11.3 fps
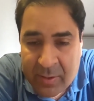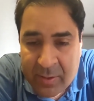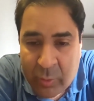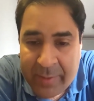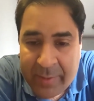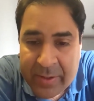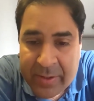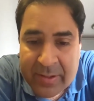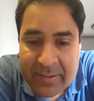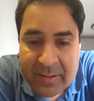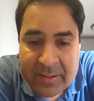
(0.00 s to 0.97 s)
Why?
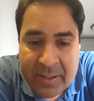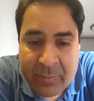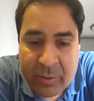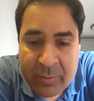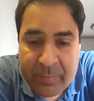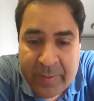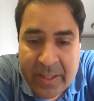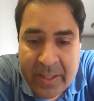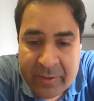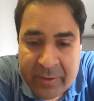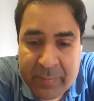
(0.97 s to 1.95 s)
Because they want to be
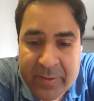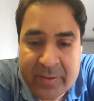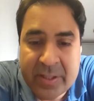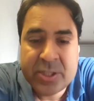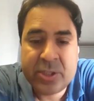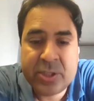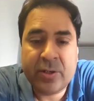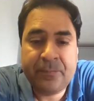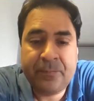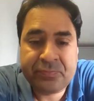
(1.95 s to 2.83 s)
100% sure